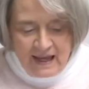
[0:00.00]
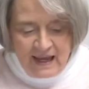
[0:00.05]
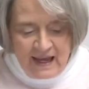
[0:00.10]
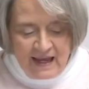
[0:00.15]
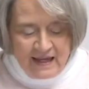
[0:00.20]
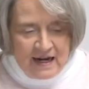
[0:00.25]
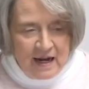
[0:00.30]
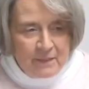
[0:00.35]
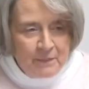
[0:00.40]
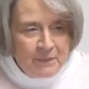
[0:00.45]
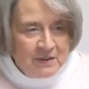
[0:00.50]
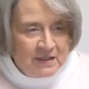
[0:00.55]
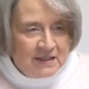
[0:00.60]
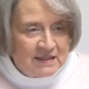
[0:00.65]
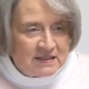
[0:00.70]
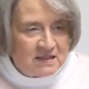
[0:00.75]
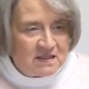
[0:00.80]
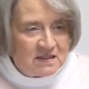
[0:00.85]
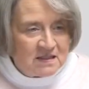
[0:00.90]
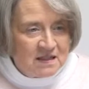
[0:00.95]
And I put a
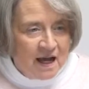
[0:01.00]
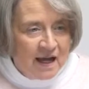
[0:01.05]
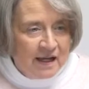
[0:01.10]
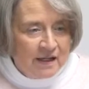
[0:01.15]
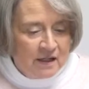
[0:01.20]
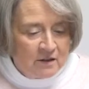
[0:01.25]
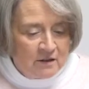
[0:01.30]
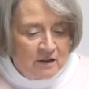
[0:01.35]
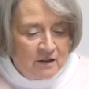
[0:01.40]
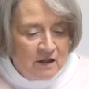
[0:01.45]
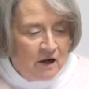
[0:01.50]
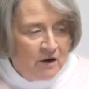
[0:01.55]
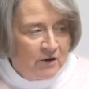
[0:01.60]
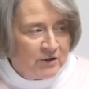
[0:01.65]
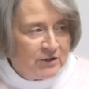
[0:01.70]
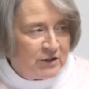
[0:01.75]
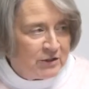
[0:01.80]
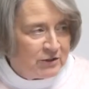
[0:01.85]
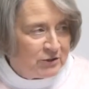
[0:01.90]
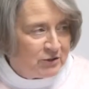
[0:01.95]
cycle
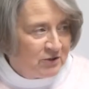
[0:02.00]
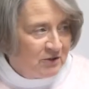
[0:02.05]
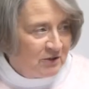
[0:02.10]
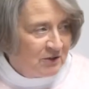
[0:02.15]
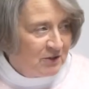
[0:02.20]
on your